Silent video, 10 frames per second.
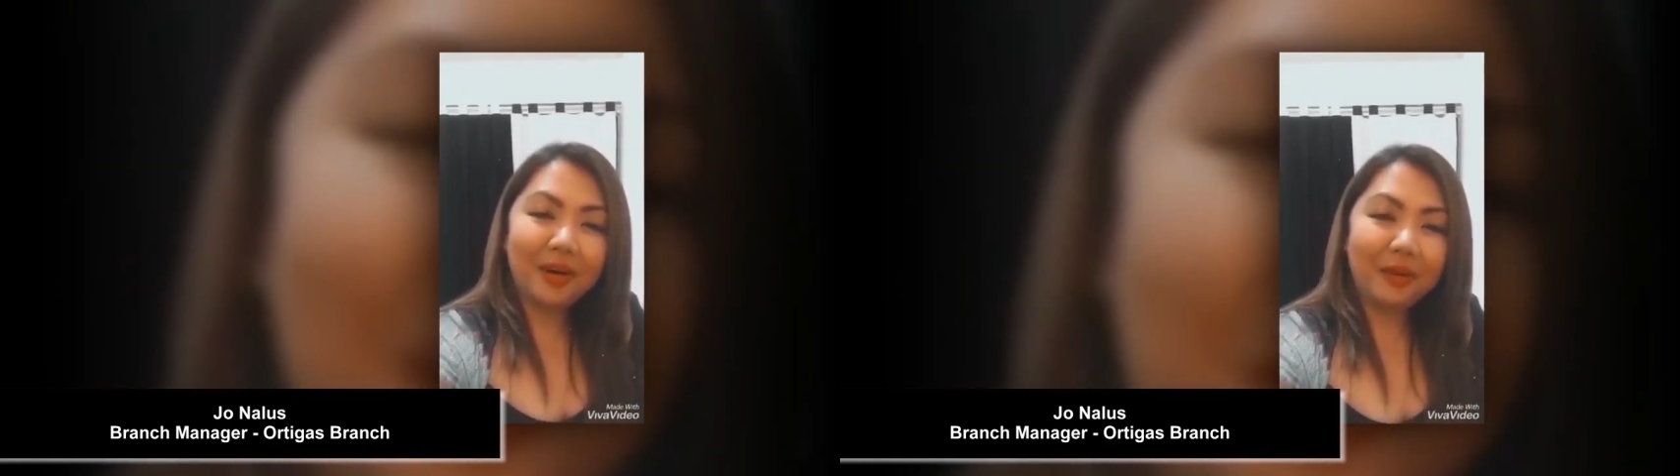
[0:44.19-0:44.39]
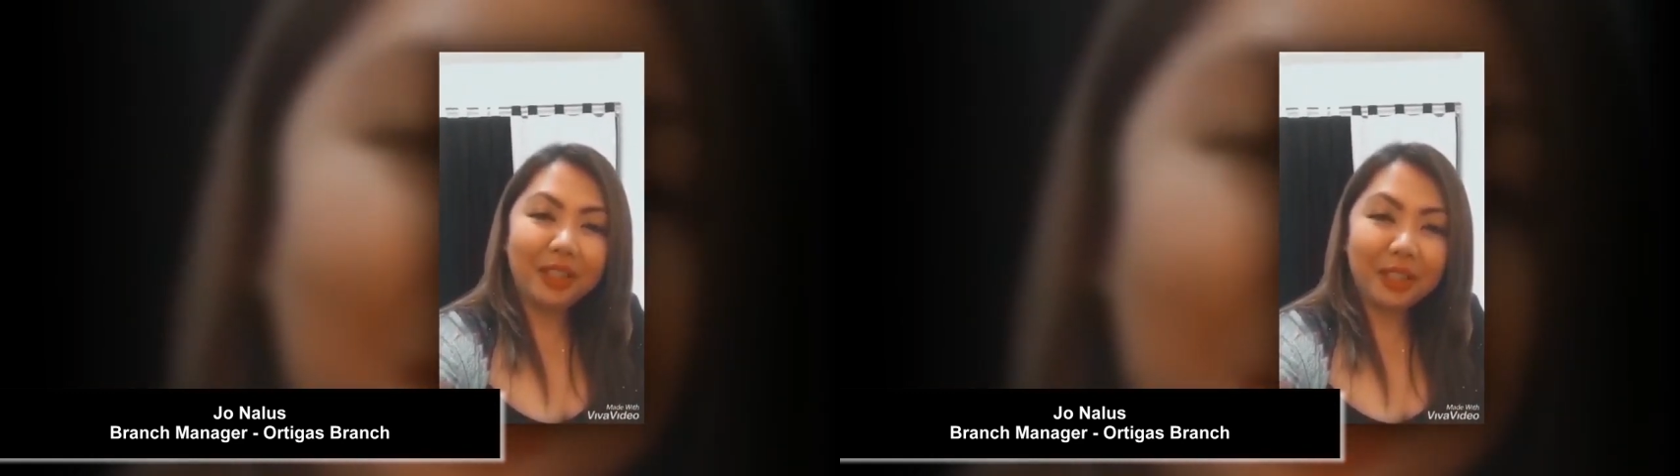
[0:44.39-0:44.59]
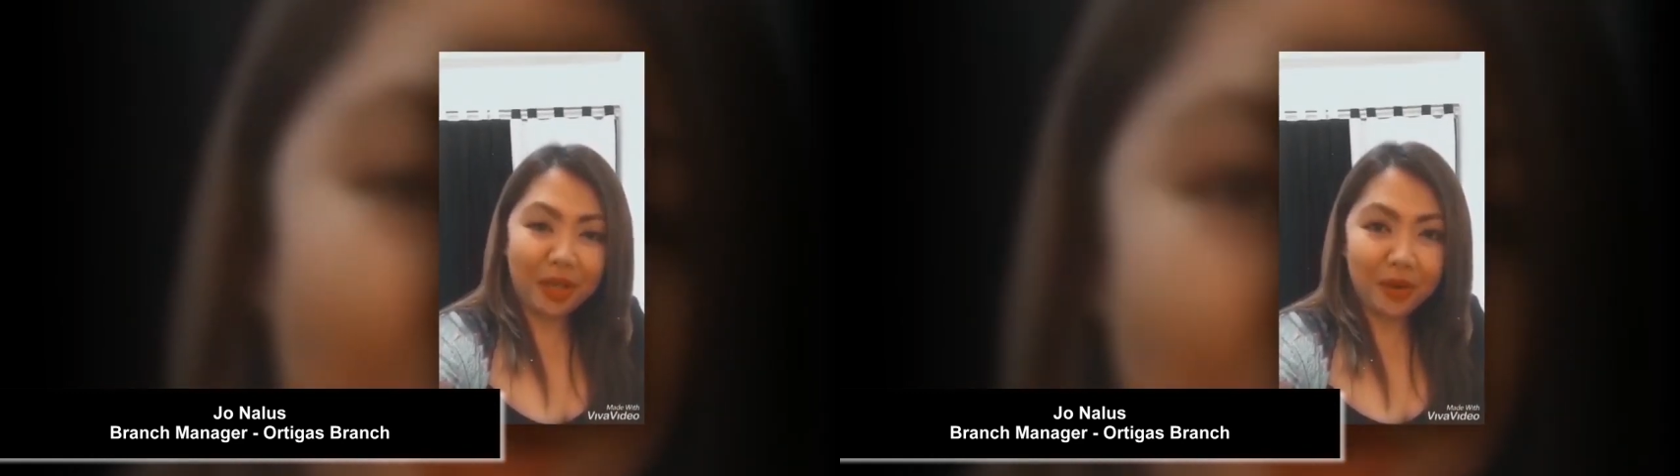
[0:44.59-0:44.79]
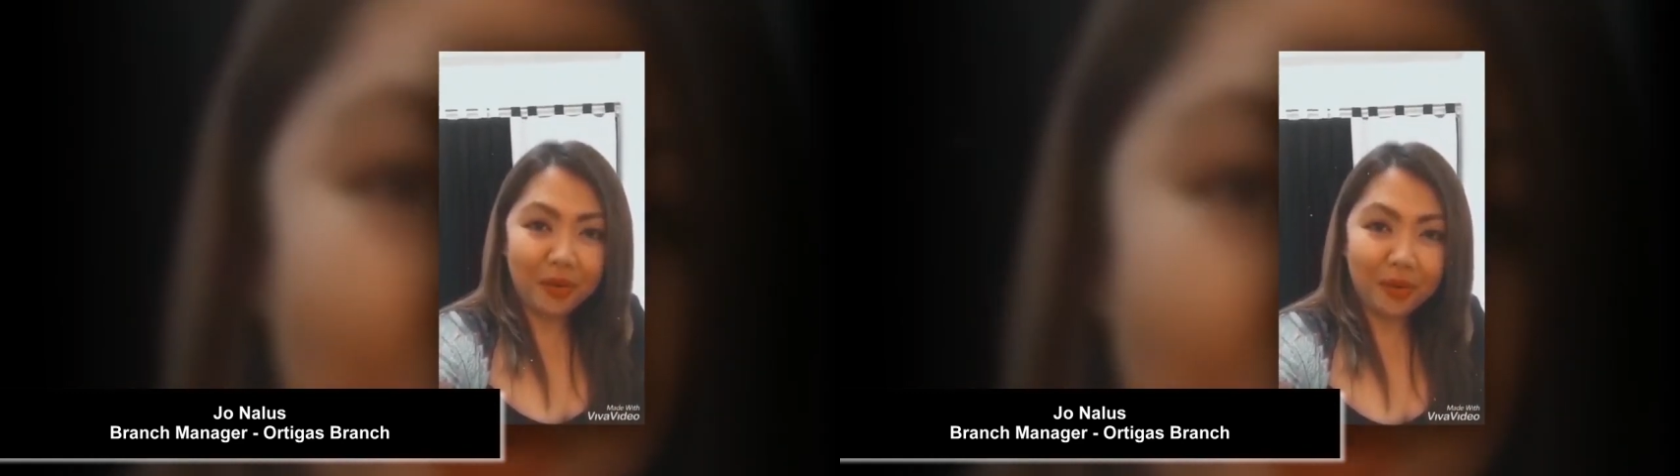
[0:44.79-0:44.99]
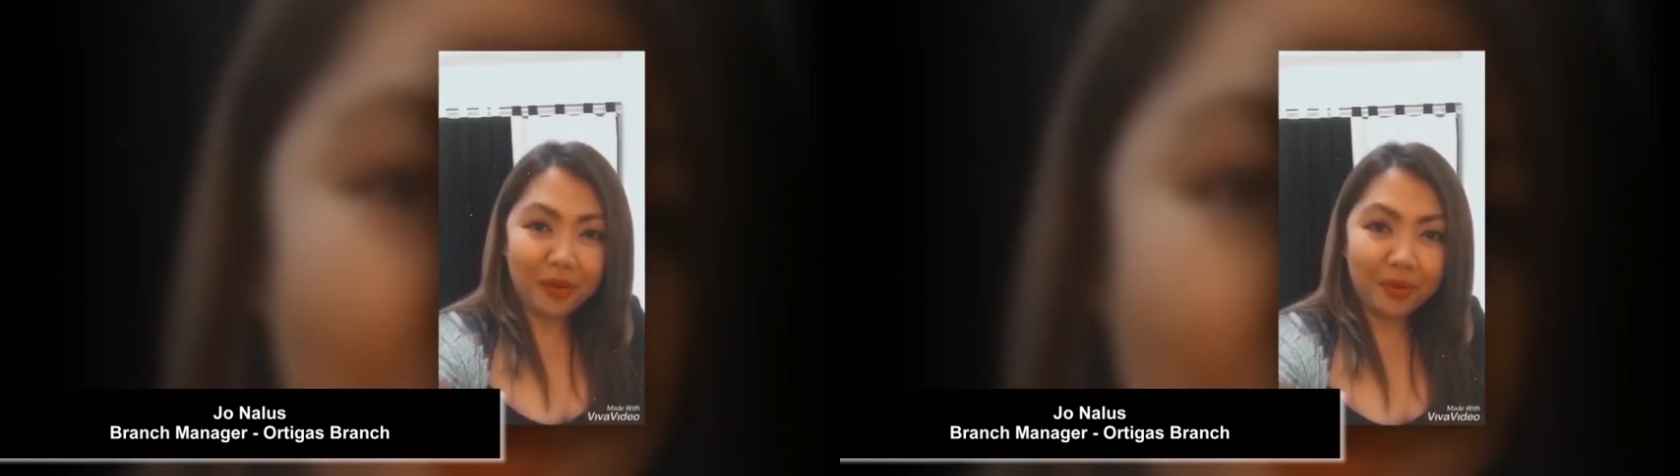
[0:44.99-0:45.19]
Wishing you
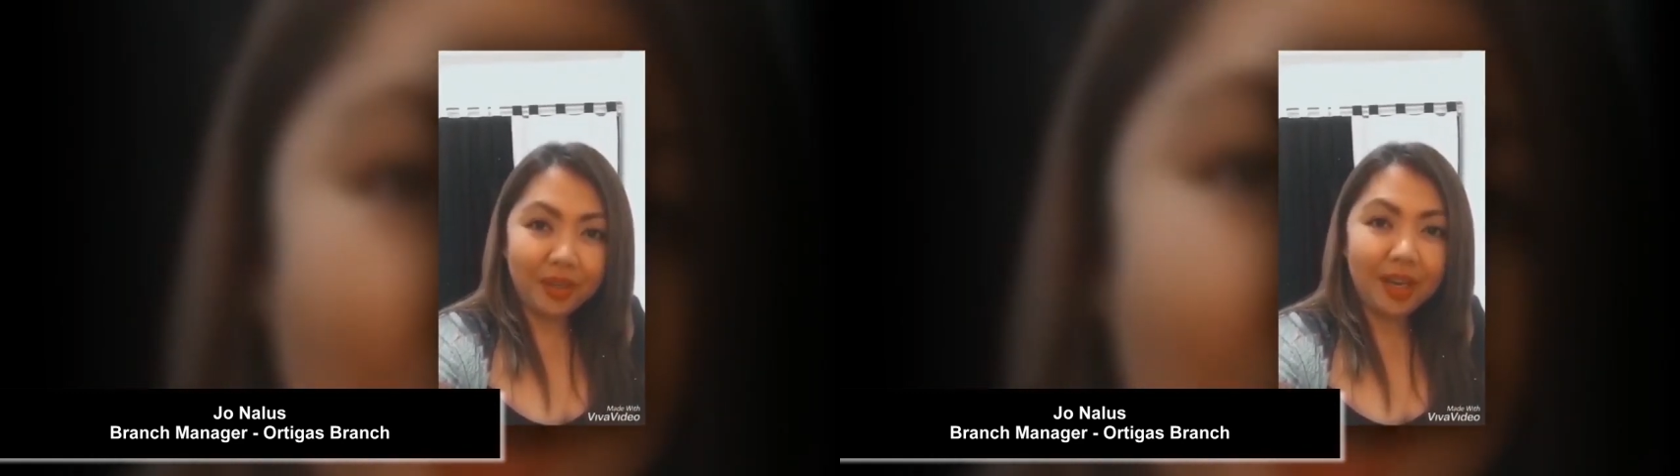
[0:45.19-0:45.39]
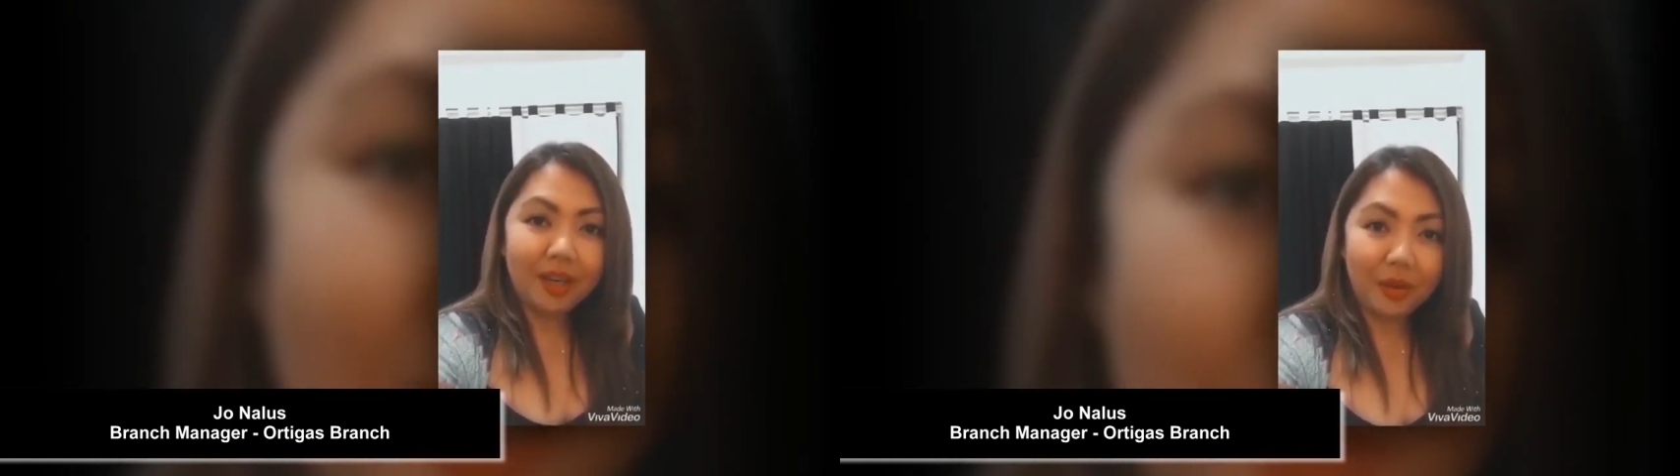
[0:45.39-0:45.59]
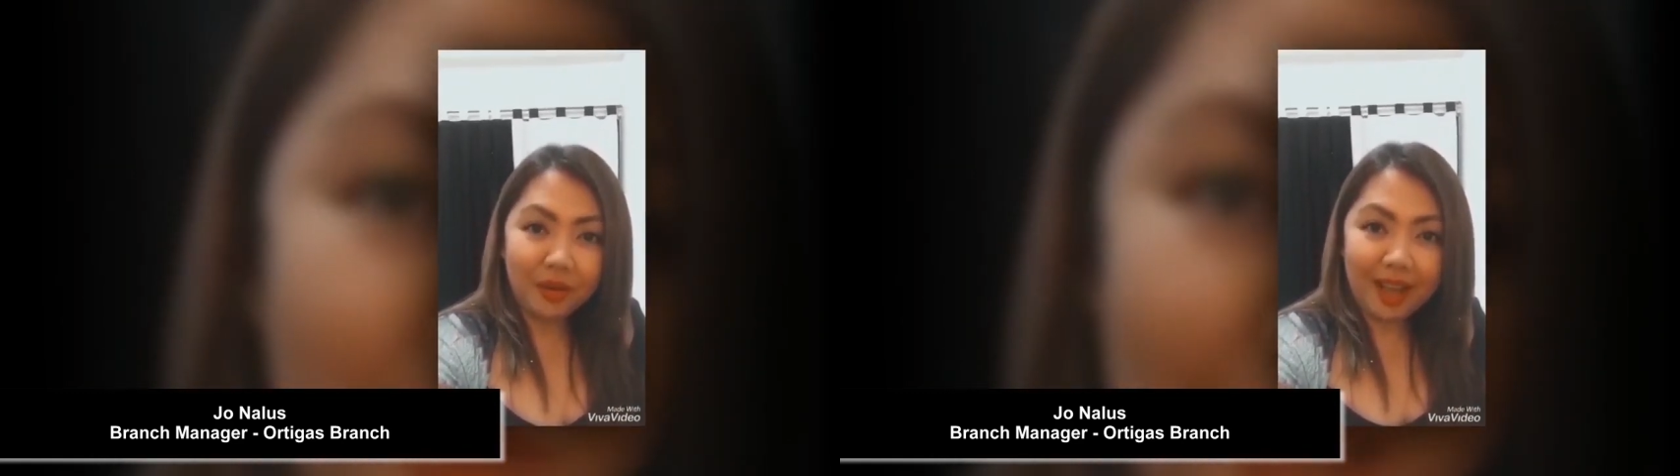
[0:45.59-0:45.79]
good